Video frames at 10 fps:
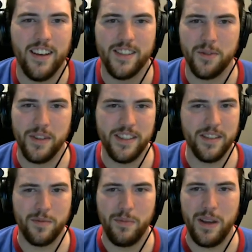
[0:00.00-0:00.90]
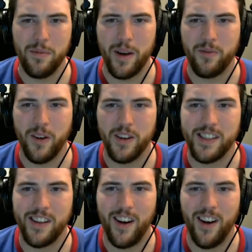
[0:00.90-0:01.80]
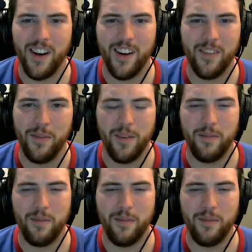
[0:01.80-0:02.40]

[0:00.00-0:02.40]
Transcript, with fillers: So this is me, my first card.